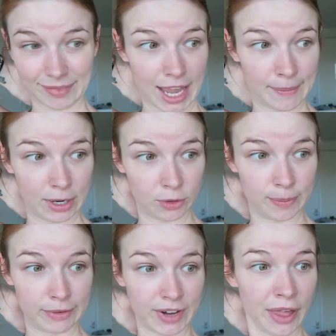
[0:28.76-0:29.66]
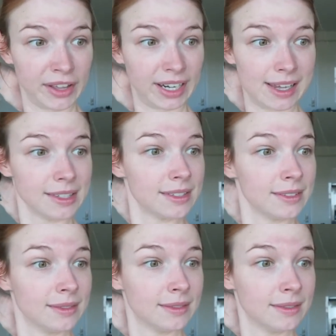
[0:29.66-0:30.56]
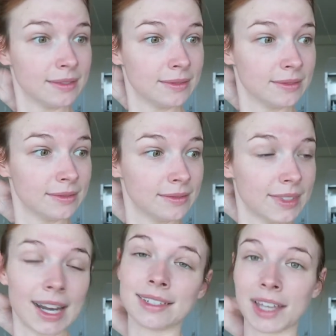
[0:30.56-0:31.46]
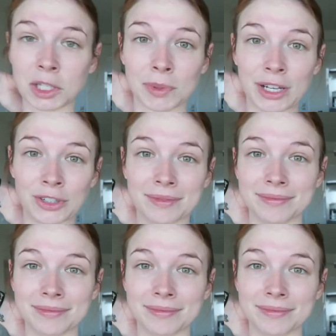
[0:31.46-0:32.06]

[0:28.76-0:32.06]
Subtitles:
I'm in a room of nothingness, that is the explanation.